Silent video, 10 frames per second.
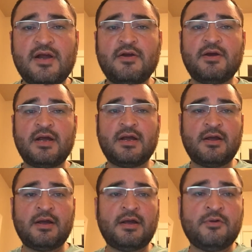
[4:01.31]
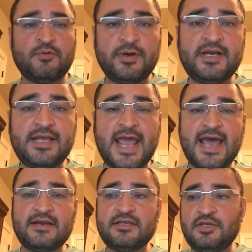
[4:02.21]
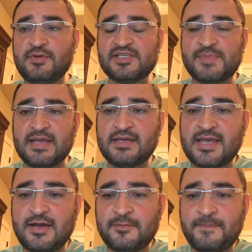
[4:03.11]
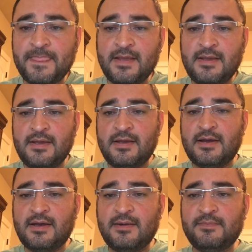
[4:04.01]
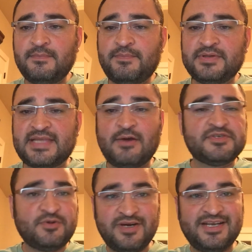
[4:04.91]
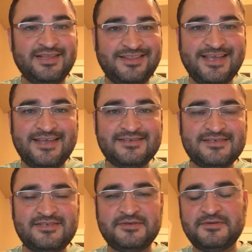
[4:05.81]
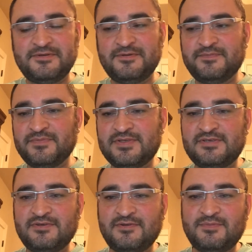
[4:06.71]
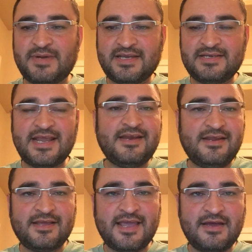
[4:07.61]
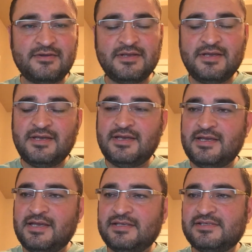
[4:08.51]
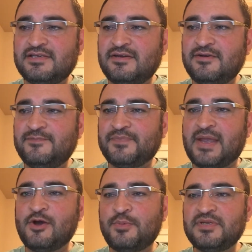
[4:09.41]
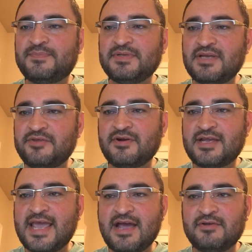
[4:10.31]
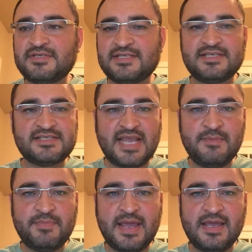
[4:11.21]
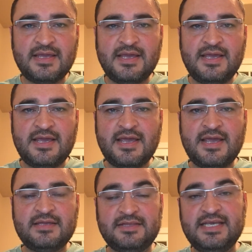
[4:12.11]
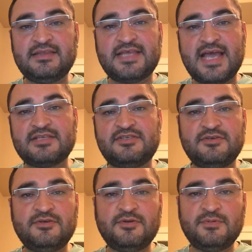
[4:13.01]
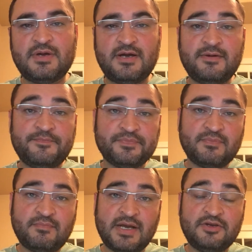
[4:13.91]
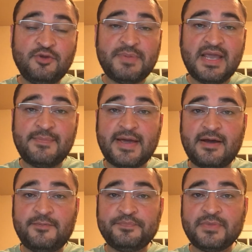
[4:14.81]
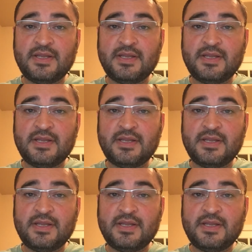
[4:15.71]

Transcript: I already had a U.S. bank account, but that was already linked to my Canadian account. And so I opened up another account at the same bank and linked that to my new PayPal.